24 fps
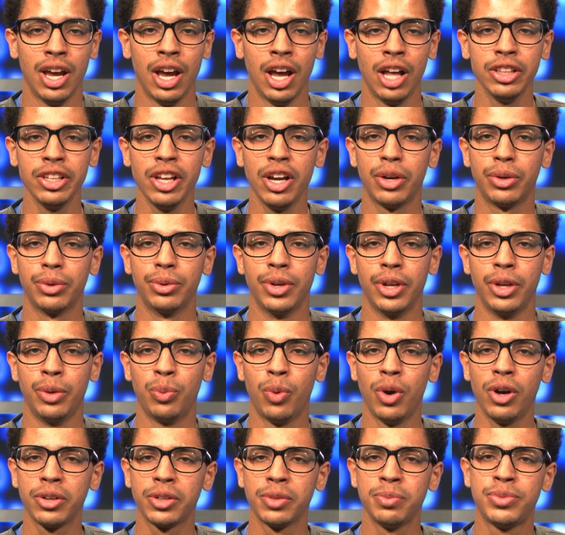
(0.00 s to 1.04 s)
Hello, and
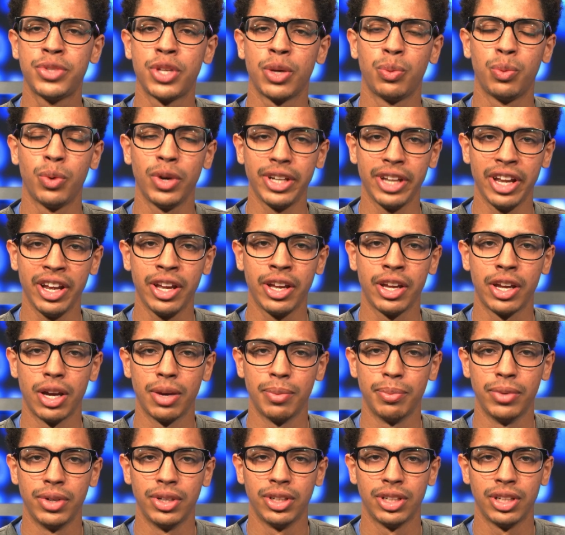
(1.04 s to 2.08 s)
welcome to WIT
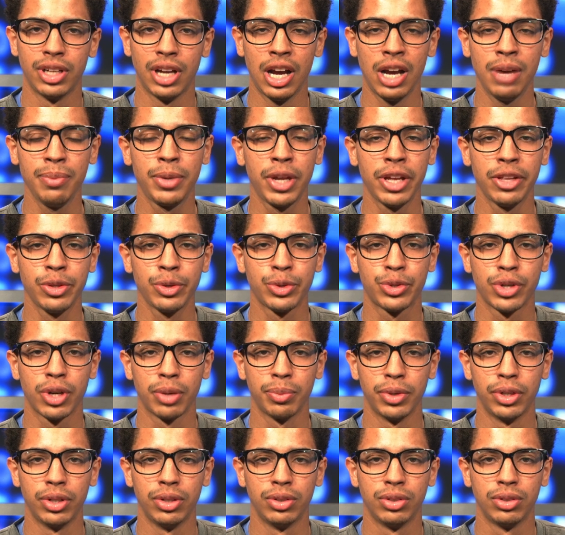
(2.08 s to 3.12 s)
AM. I'm Kenneth
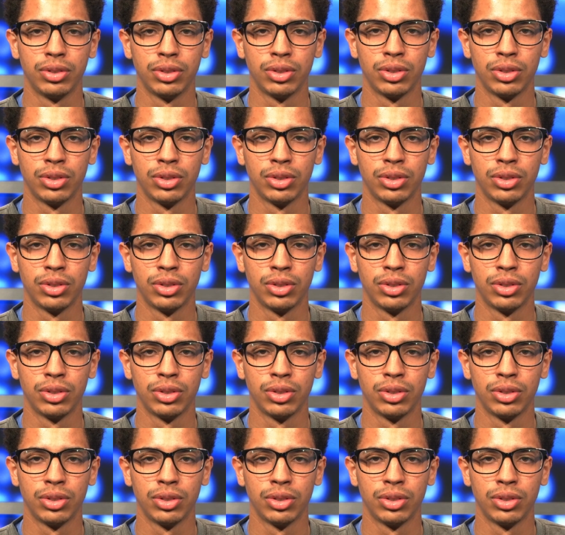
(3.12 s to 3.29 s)
Sherman.